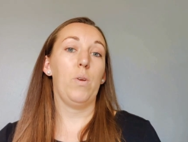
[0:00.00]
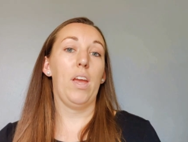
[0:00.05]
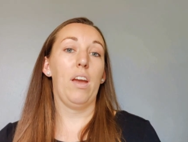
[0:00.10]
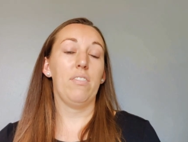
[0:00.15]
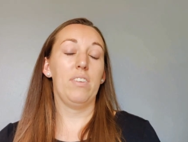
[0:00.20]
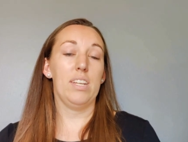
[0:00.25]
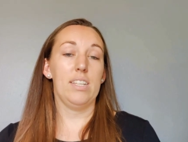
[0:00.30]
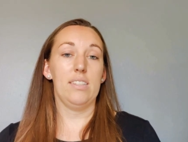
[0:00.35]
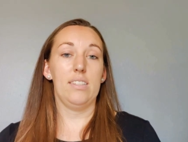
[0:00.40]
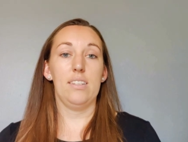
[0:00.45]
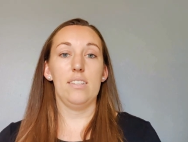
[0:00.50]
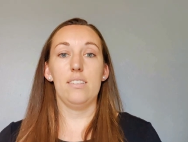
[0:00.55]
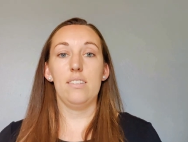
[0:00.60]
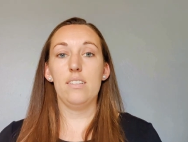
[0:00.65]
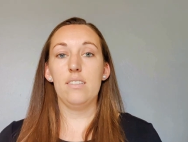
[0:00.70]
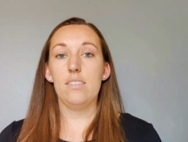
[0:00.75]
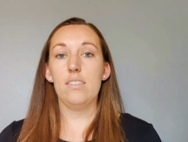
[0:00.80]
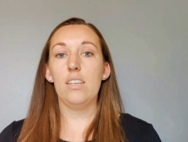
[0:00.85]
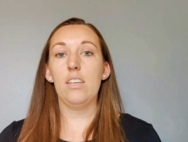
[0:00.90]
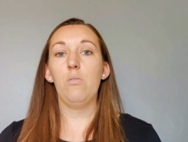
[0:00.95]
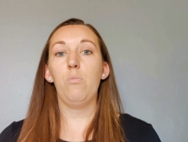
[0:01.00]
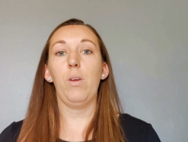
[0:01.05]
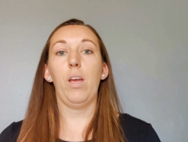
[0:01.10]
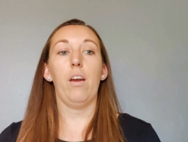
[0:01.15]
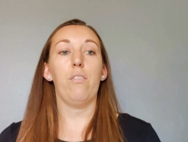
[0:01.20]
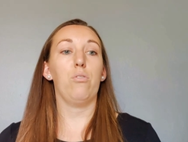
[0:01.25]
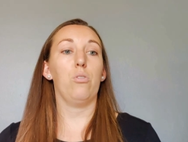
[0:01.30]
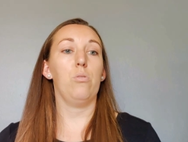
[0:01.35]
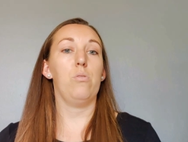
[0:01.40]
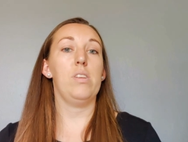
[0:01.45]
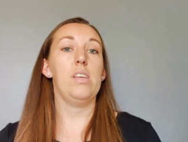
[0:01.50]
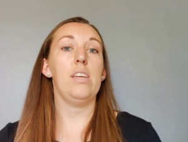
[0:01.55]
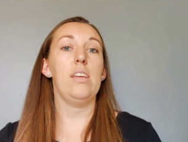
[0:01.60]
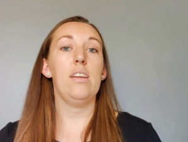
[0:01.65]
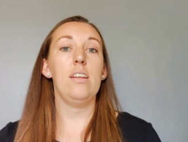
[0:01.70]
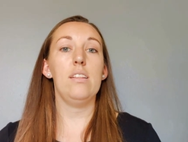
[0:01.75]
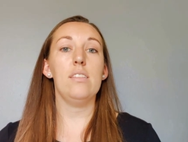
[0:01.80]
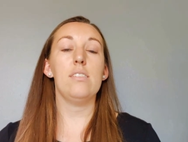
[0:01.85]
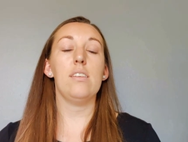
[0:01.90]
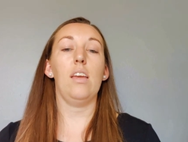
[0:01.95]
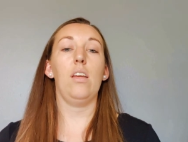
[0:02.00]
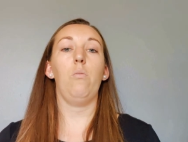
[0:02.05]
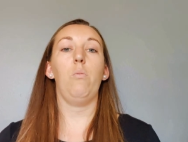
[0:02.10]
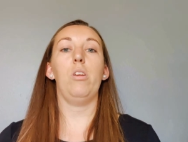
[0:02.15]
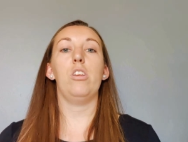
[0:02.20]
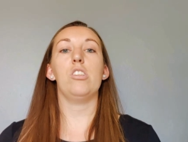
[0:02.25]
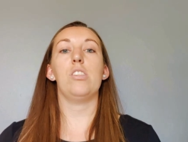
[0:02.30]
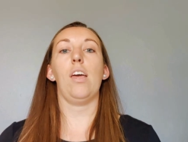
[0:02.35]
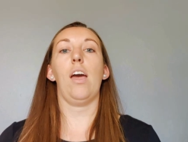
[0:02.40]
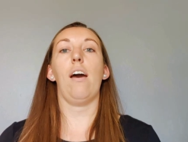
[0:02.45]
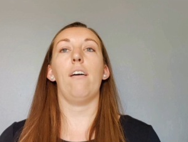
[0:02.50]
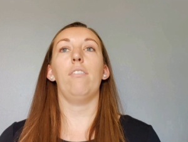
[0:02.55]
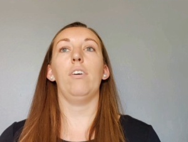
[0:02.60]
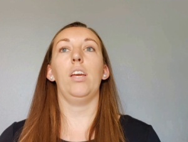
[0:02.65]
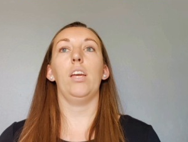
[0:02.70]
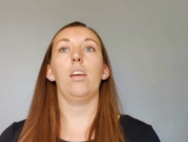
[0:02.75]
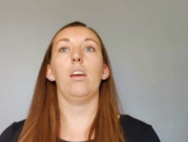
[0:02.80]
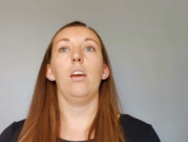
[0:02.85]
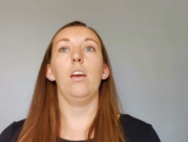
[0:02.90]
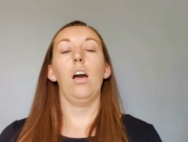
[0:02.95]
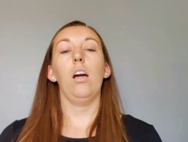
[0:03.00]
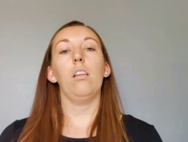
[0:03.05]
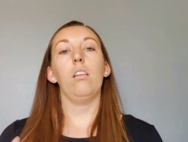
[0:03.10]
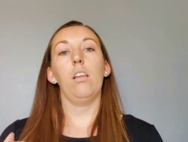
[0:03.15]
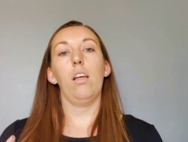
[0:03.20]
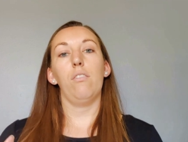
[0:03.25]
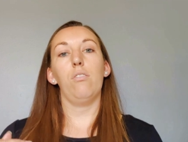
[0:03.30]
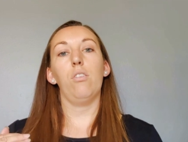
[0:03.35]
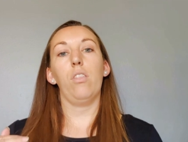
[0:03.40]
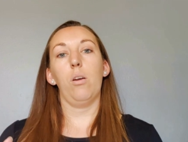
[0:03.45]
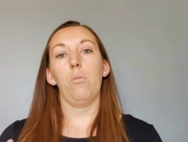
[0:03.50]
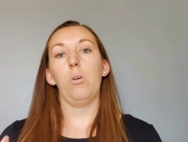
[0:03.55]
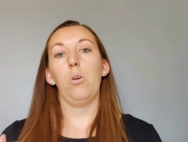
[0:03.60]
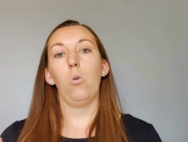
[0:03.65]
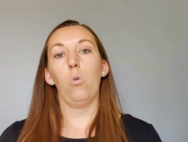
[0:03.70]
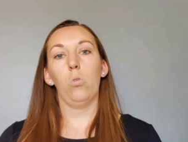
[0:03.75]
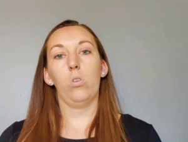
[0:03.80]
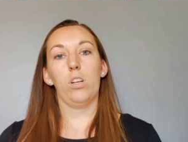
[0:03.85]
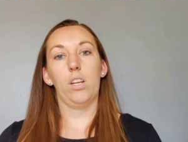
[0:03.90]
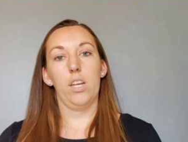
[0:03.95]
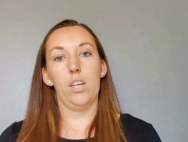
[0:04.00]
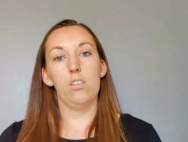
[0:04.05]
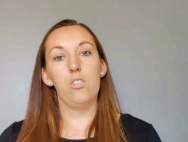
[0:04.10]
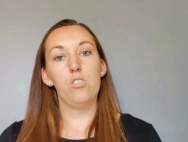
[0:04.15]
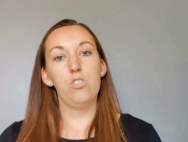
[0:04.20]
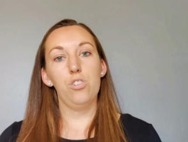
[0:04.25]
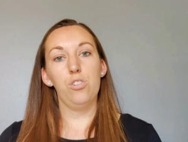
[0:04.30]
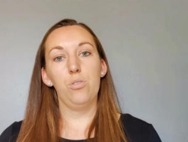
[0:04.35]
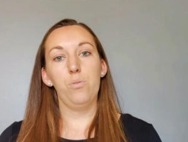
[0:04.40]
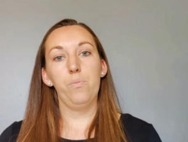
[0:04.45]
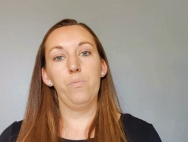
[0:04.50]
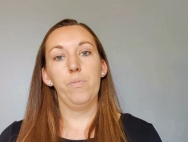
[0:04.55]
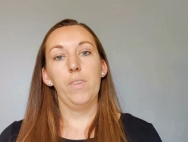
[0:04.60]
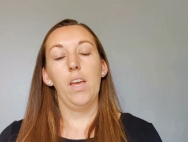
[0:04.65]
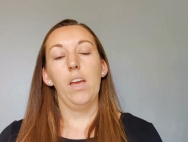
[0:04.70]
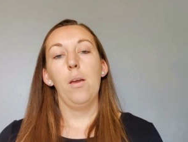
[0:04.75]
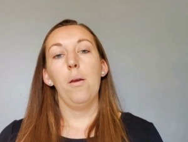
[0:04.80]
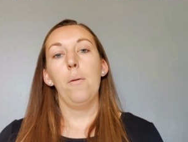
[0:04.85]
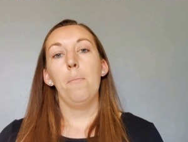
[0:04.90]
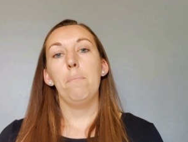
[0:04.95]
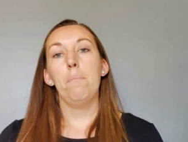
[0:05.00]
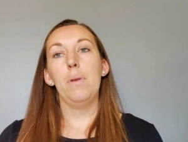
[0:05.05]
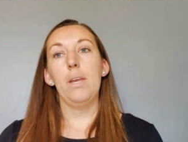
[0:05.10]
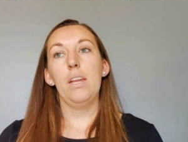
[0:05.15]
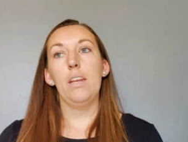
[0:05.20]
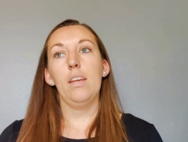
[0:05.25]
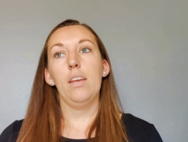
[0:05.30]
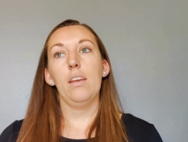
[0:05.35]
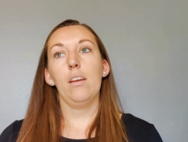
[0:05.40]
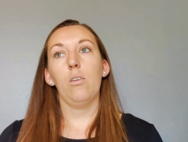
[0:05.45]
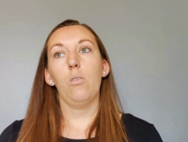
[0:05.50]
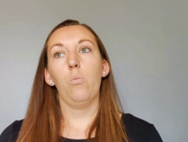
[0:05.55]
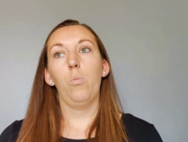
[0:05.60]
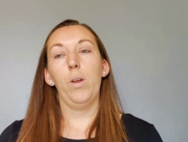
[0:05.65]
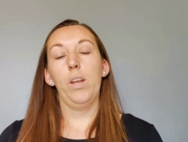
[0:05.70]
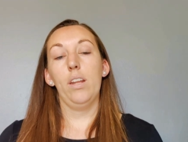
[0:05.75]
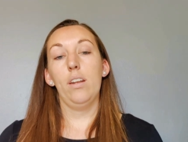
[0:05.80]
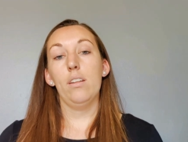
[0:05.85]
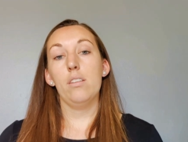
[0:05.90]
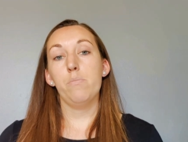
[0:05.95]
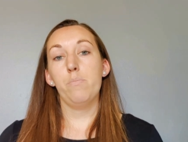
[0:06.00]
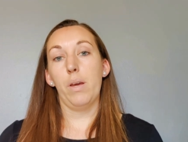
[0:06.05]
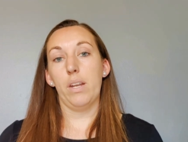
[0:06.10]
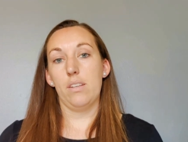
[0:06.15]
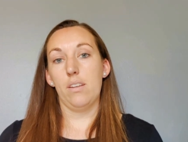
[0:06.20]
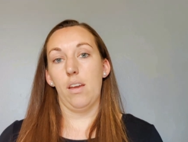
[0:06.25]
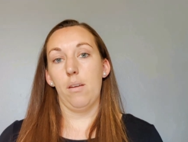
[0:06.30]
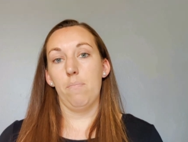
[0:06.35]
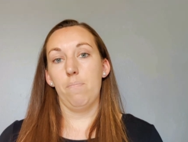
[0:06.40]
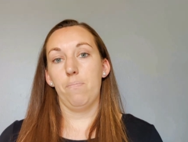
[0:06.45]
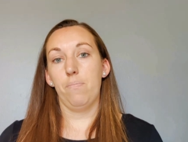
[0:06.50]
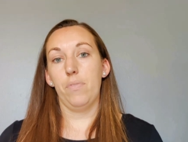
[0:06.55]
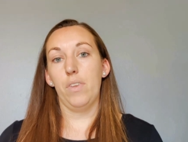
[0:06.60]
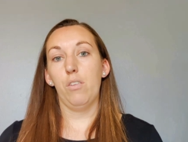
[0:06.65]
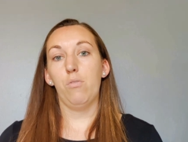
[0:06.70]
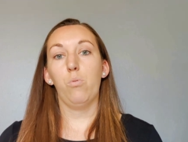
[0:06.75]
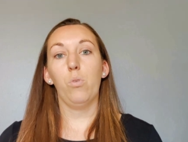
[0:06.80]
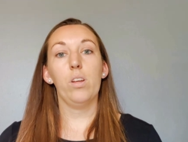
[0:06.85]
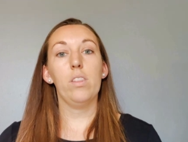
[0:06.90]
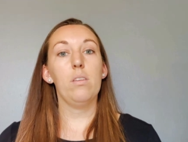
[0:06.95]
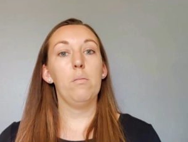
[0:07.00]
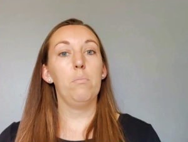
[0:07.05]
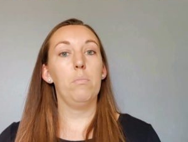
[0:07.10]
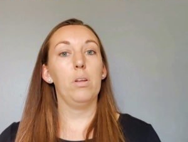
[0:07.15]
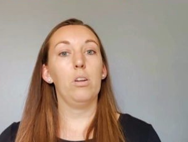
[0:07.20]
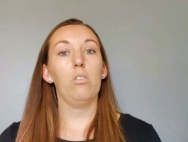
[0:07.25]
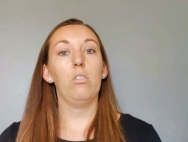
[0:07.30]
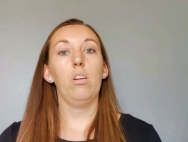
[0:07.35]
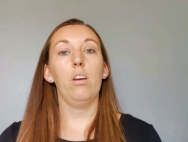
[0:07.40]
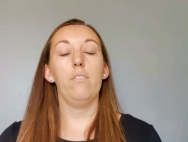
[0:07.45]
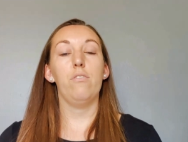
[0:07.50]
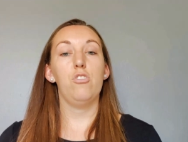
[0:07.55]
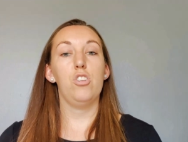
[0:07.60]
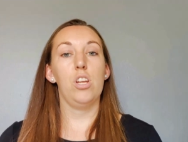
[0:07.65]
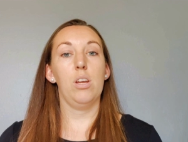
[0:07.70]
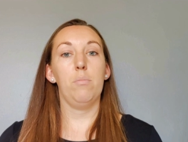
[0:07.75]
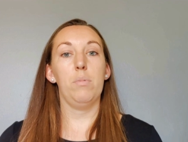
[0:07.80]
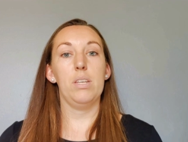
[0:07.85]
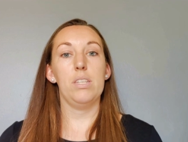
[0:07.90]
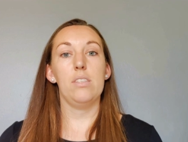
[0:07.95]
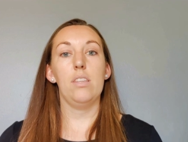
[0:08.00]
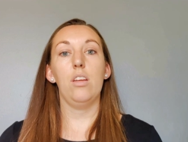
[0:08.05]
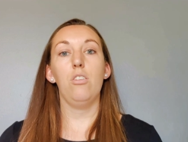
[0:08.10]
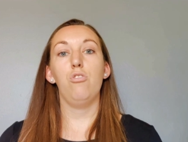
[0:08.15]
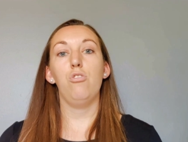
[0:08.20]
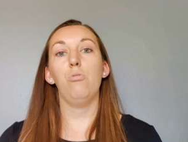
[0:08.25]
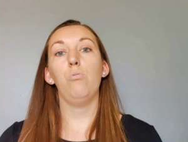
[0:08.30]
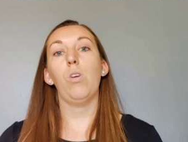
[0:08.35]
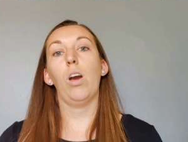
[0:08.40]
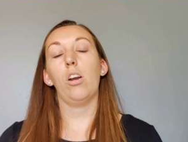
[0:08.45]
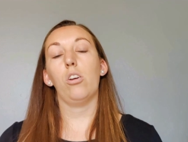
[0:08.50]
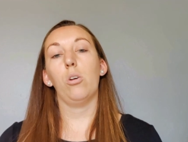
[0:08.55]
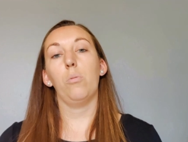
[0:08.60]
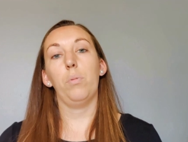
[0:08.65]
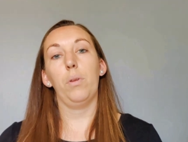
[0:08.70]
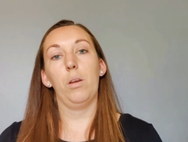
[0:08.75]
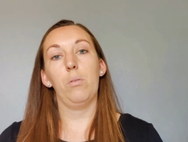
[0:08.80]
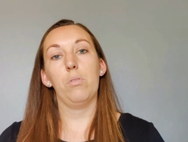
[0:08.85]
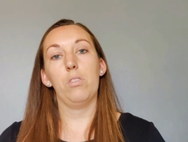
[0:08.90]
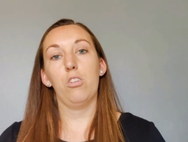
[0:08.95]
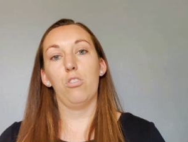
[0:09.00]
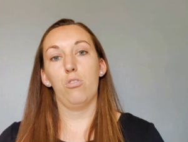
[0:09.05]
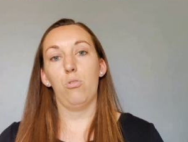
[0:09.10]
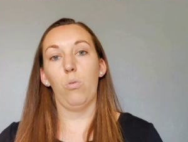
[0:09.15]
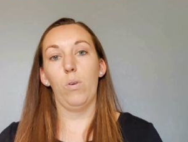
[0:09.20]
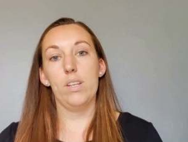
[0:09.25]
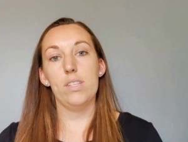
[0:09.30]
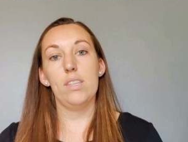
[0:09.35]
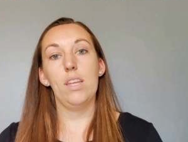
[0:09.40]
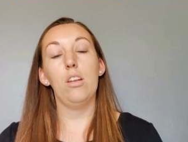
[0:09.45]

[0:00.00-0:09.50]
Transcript: We have consistency, we have routines, and we just have like a level that we hold our kids to meaning when it is bedtime, if we're in the middle of jammies, they do not go play with their toys.